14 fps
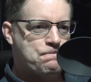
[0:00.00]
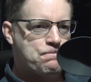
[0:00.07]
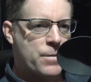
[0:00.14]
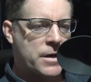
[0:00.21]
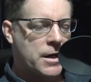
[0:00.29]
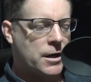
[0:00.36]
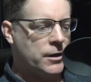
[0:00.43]

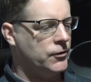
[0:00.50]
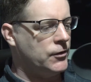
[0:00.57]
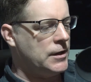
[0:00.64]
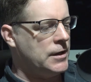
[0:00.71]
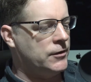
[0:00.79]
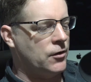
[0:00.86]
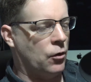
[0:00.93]
because
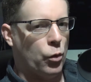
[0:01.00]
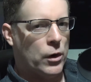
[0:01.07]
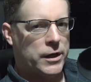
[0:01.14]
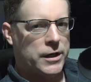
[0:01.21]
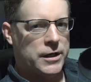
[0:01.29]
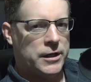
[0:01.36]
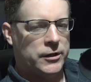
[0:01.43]
it's a
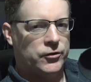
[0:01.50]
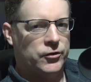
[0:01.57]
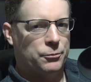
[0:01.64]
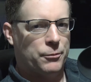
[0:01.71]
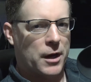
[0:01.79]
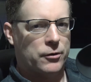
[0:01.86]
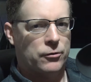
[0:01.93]
1-inch
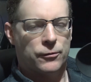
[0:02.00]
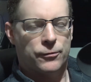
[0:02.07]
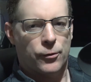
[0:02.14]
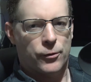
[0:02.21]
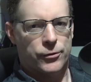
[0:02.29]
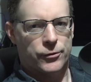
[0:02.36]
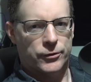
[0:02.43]
micro
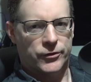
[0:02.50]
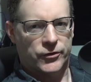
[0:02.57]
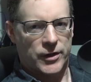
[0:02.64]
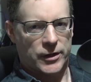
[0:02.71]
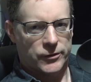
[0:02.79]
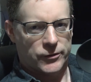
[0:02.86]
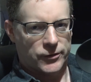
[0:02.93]
four thirds
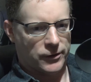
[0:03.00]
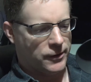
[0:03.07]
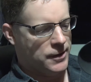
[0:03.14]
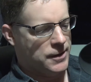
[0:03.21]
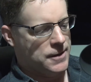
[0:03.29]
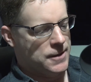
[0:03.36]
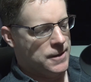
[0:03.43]
sensor,
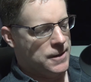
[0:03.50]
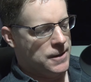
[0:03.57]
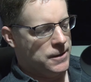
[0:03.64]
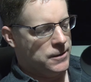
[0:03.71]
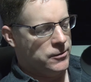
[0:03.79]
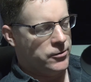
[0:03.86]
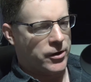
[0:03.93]

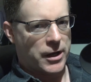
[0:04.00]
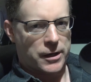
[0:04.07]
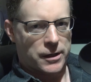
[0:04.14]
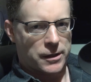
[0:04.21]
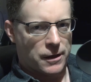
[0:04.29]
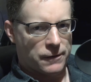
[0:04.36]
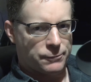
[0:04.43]
you're getting
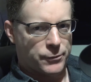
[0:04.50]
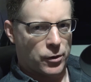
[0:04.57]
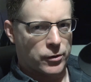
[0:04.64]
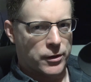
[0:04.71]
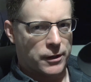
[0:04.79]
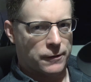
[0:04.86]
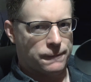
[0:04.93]
enough
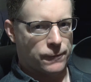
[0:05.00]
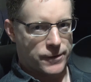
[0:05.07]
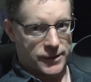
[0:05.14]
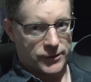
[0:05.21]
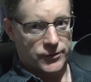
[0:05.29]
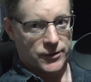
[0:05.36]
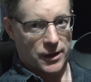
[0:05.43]
bokeh for
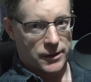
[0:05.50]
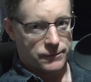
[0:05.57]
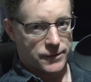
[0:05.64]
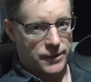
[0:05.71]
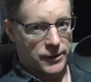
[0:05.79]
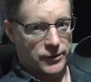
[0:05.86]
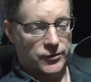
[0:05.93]
these kind of
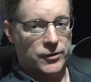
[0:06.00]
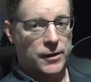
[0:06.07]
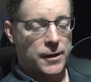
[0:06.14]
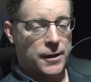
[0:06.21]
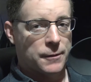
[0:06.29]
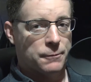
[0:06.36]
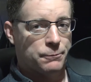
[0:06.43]
things,
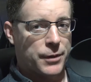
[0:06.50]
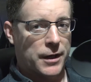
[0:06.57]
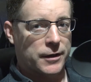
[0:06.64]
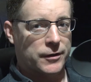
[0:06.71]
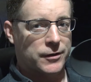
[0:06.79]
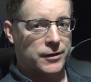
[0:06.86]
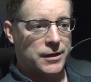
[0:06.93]

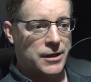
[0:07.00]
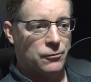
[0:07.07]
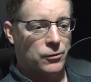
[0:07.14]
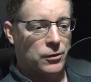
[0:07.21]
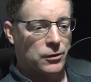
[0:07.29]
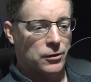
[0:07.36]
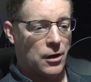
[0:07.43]
but it
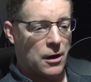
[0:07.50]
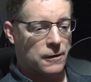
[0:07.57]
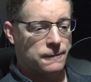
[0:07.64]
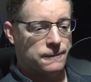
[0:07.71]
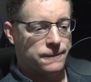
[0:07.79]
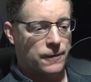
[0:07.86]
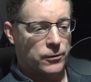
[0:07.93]
will lock
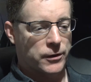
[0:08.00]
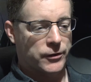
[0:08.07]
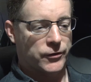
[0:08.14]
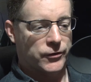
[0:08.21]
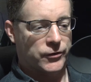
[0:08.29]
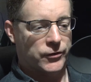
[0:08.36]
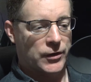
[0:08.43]

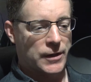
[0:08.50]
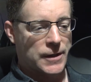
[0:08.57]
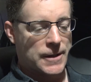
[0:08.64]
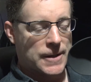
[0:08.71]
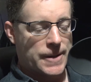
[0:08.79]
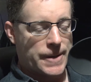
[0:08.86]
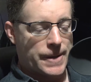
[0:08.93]
focus
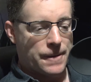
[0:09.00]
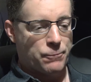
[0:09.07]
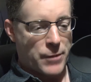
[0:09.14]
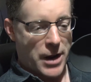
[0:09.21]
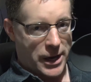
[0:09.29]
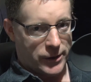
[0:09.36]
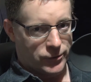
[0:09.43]

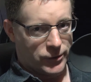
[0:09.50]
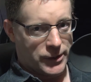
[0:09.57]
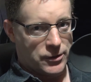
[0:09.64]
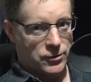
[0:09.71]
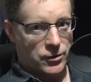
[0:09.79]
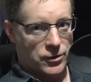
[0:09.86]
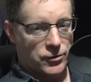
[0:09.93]
manually.
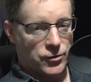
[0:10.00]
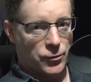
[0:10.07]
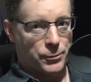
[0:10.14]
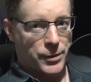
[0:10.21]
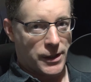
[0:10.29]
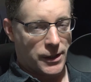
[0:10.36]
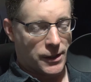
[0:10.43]
You can do
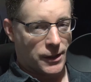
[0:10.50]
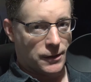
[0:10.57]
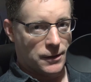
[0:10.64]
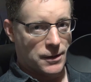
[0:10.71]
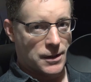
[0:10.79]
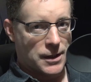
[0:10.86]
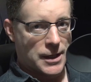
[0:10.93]
peaking,
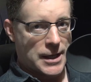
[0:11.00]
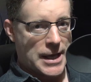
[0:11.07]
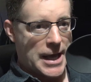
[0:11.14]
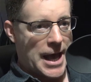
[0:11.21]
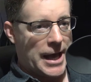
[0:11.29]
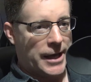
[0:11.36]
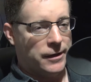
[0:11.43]

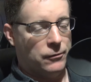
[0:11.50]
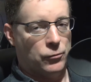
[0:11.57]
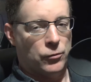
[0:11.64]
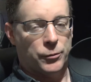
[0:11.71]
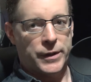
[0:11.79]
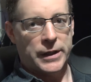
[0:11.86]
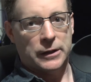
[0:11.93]
and it
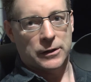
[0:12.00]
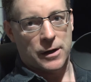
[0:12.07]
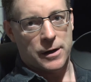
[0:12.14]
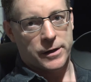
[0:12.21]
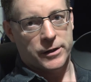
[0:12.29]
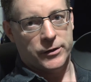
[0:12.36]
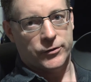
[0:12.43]
will be a
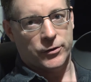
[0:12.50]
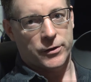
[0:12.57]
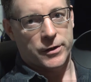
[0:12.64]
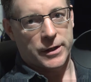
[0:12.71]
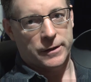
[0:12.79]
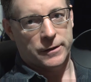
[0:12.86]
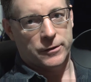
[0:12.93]
lot easier
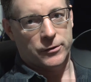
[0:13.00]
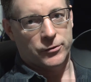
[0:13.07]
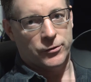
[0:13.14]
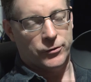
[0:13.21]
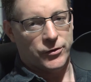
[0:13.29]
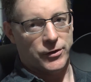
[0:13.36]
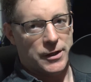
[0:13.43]
than
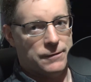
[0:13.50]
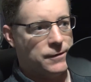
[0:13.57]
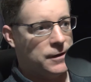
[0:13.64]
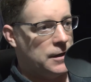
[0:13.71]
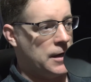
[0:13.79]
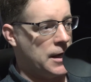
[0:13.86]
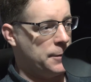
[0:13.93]
using even
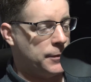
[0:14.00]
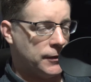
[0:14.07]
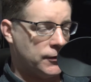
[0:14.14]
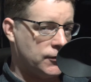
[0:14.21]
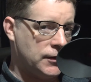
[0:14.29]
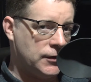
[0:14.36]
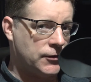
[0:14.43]
an
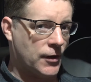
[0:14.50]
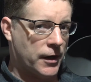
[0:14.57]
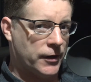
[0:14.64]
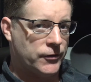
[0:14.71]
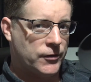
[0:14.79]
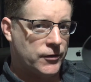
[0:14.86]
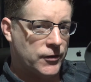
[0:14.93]
APC
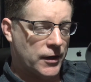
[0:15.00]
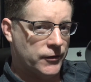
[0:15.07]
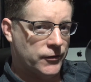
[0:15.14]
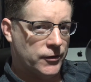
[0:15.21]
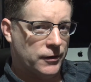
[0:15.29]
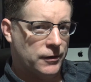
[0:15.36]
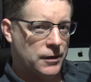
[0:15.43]
sized
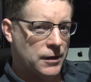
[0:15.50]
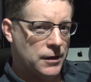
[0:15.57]
sensor.